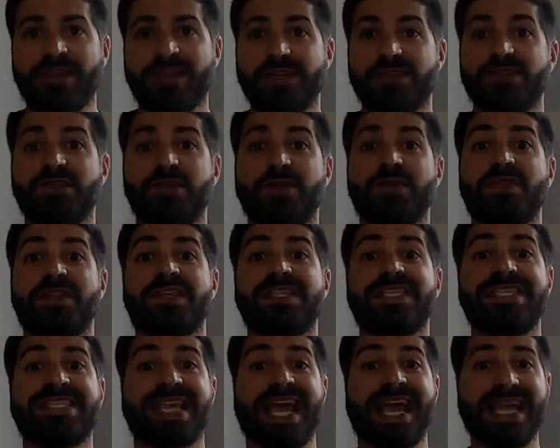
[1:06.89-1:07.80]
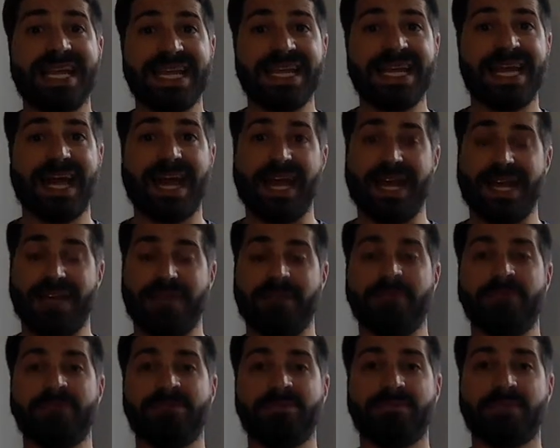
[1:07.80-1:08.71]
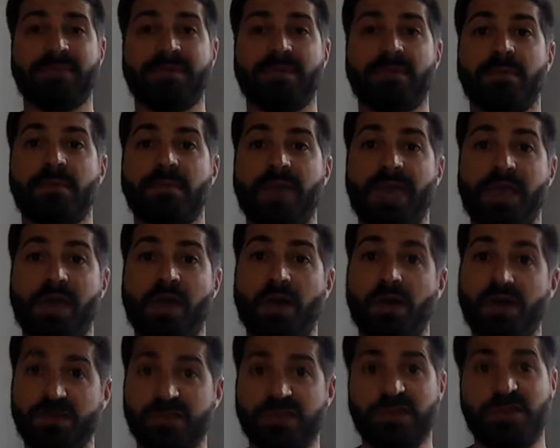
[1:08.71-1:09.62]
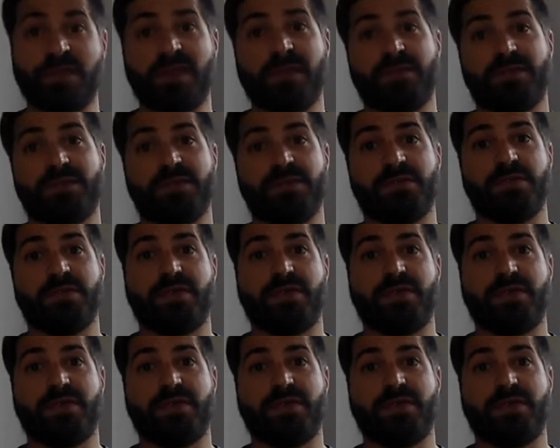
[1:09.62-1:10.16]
so the second item may also come as